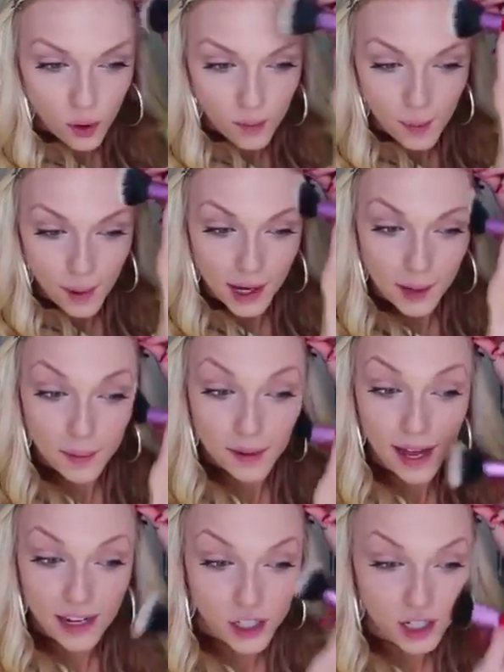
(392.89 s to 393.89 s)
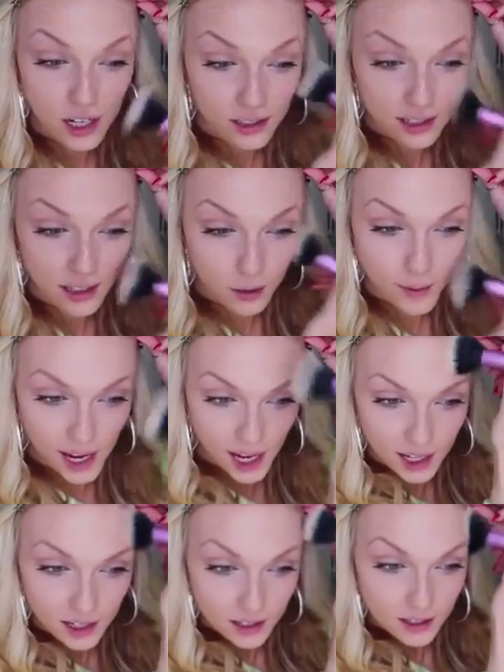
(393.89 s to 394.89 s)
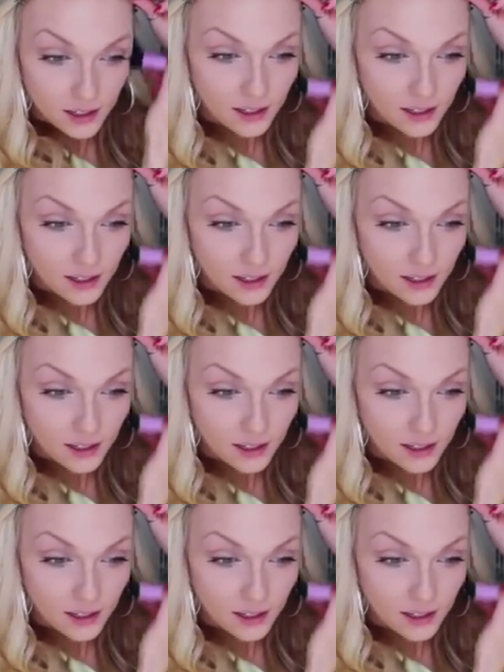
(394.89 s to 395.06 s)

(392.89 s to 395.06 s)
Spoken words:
warm up my complexion a little bit,